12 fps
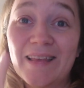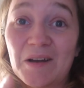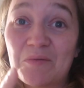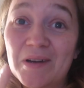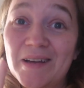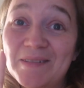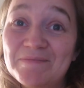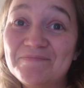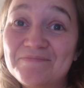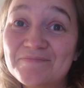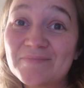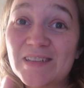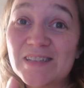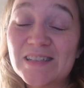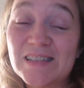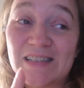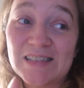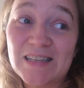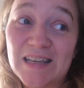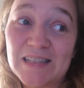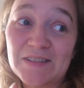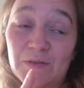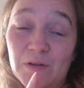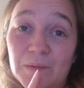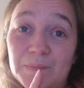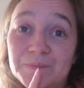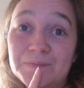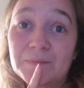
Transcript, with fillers: that way, successful.